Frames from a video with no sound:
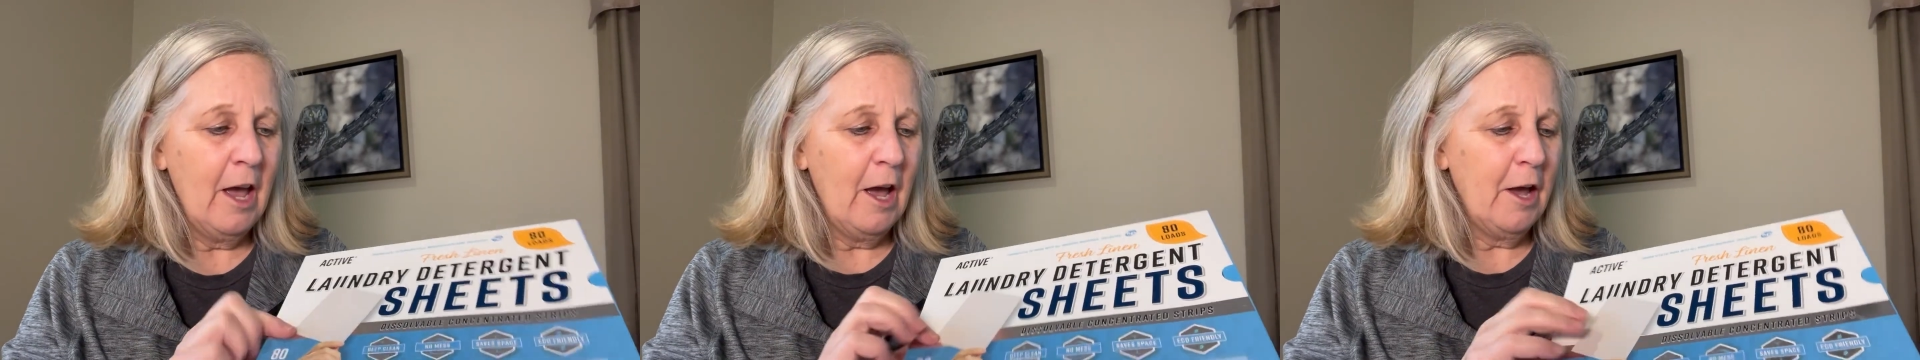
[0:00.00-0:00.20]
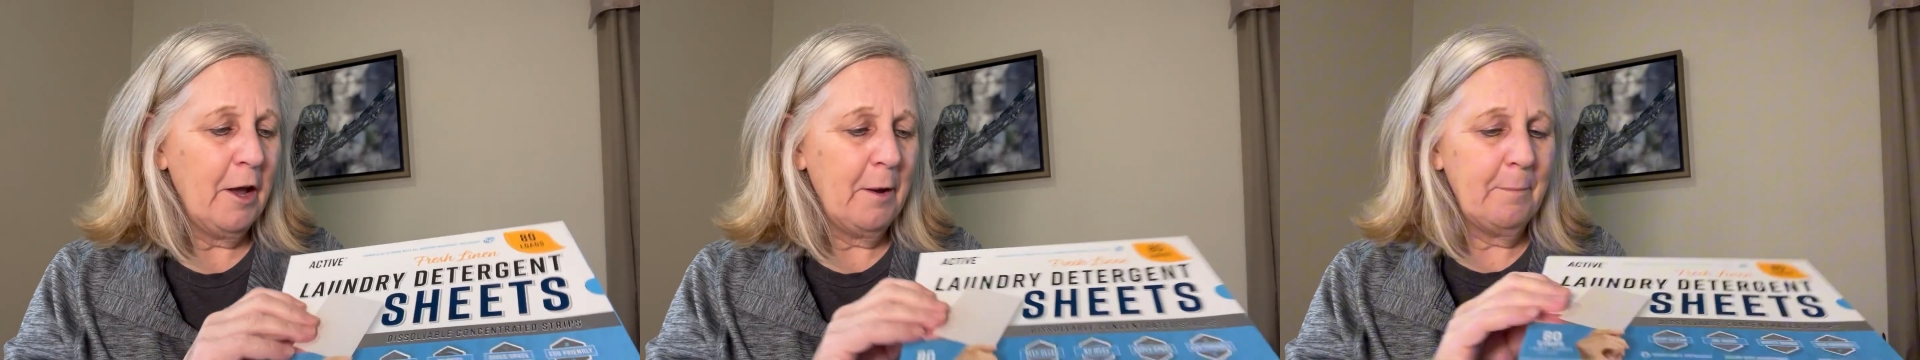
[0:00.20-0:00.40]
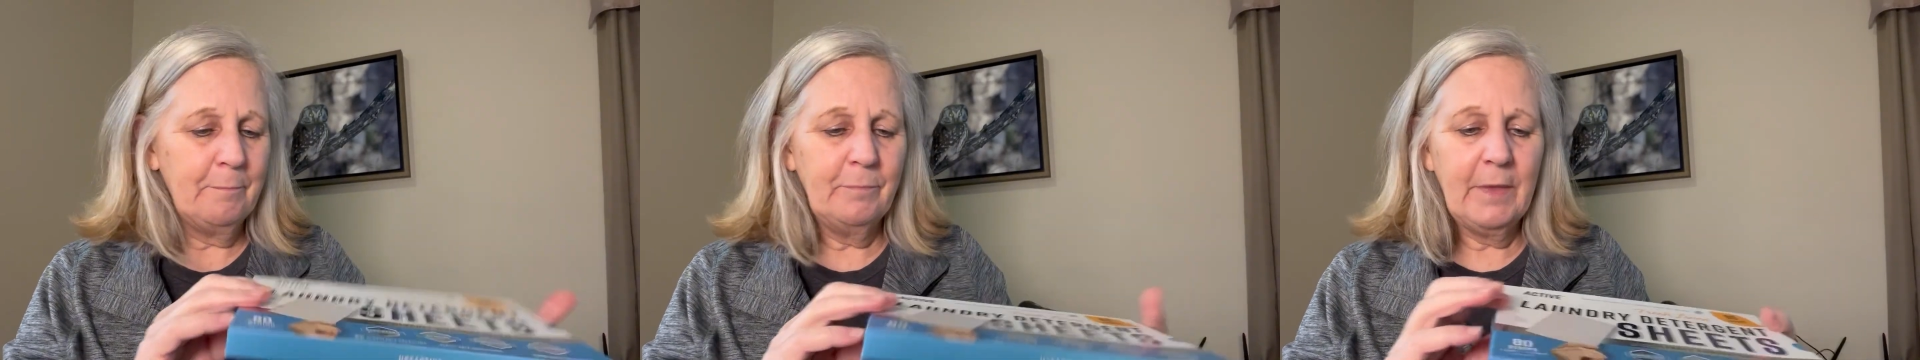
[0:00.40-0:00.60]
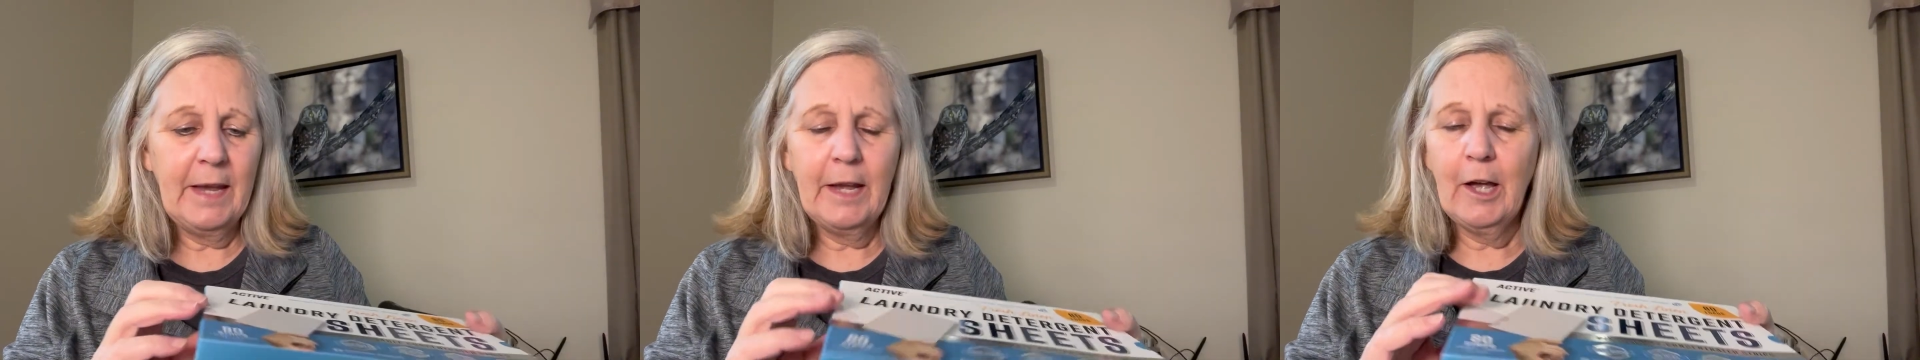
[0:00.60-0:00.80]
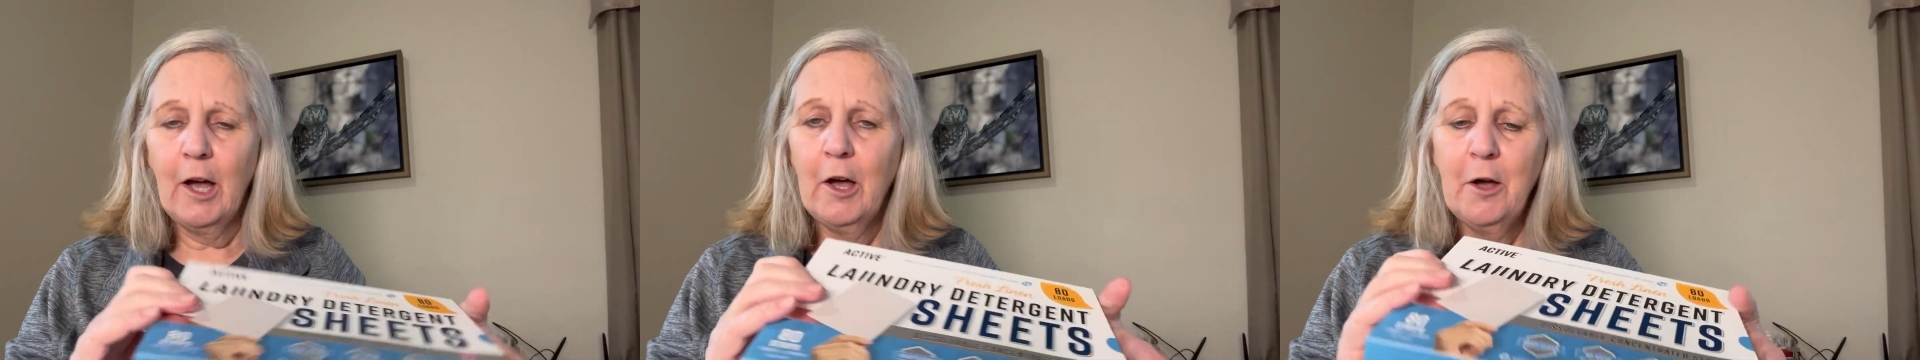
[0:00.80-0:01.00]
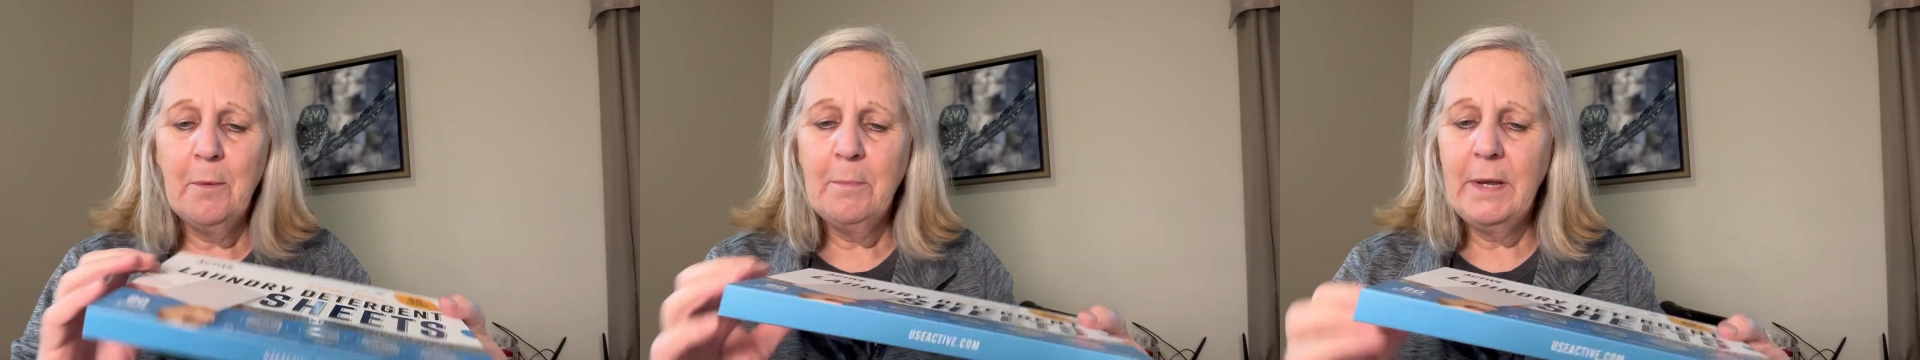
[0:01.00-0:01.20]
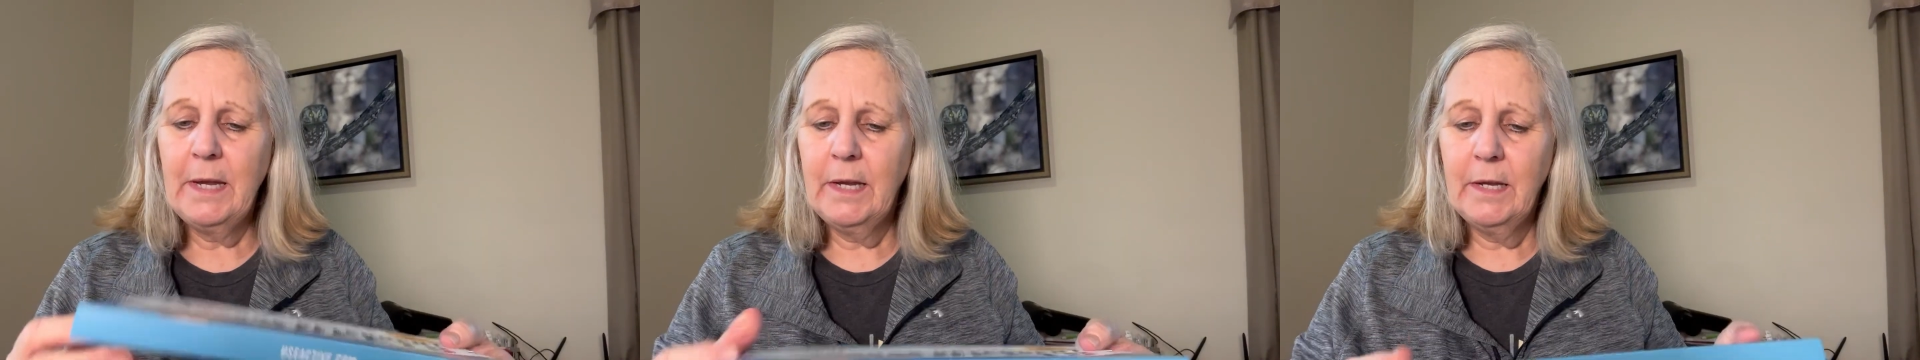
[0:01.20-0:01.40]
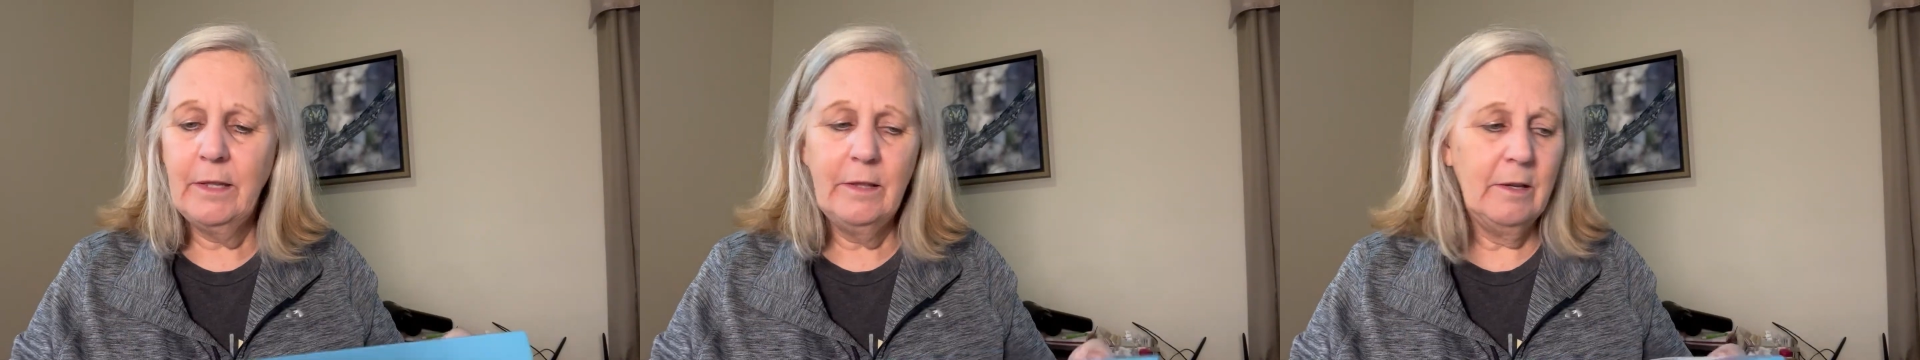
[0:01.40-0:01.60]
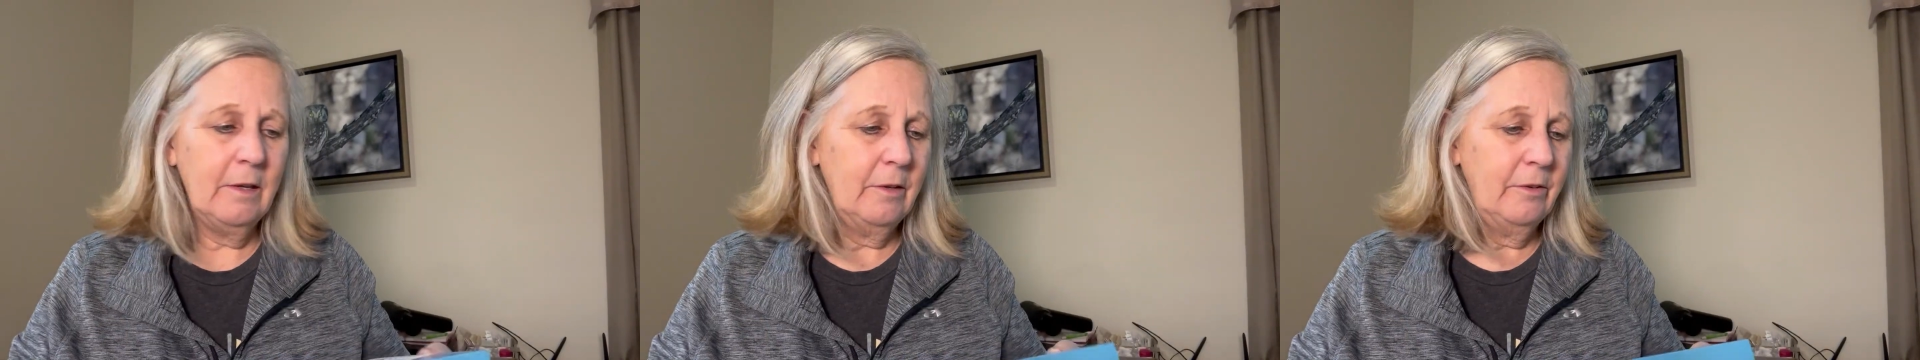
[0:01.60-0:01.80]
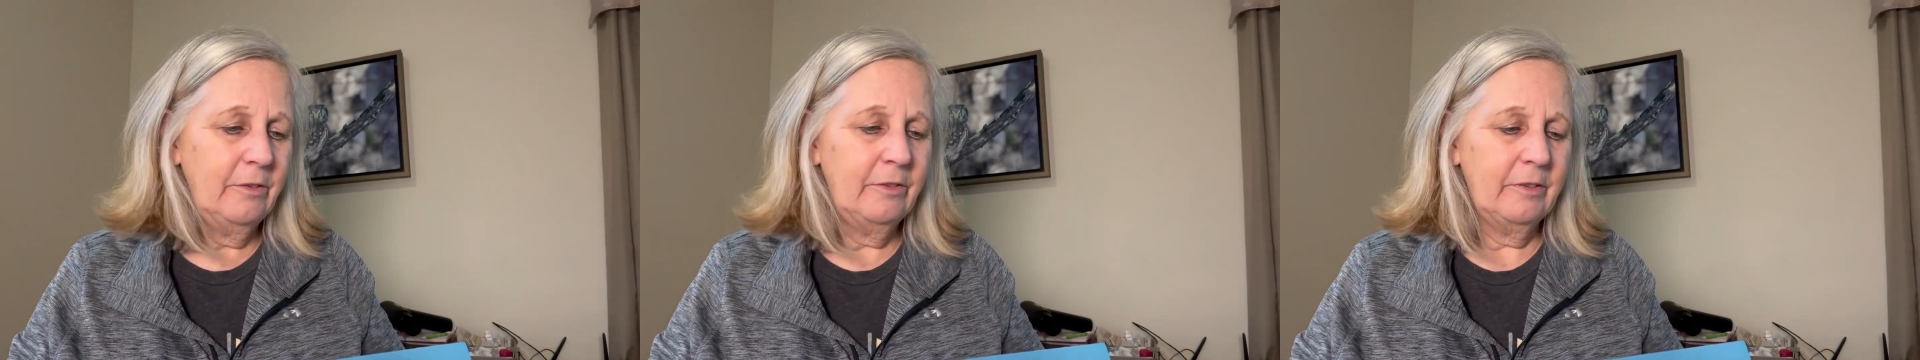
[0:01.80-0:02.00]
They come in
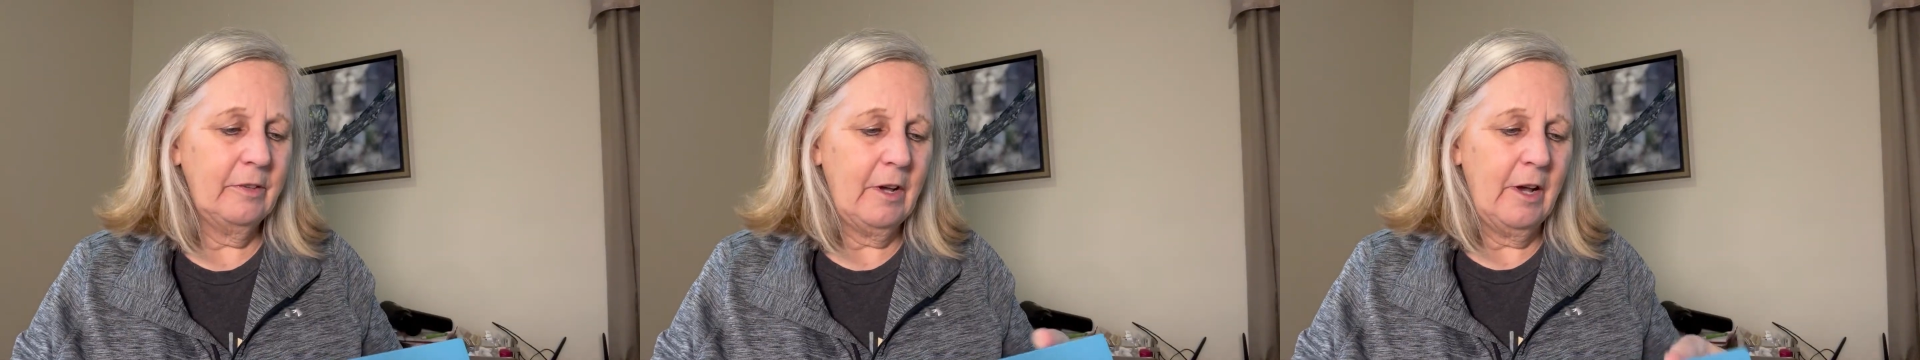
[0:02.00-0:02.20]
this,